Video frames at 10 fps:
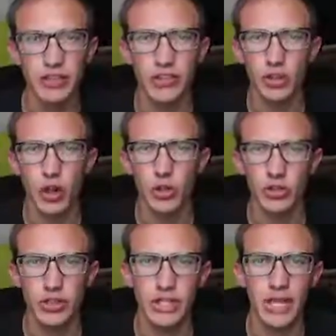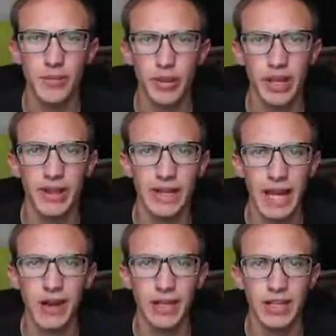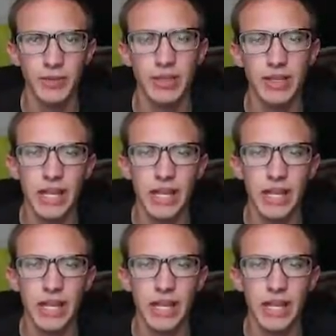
this is a Call of Duty gameplay, like how can it be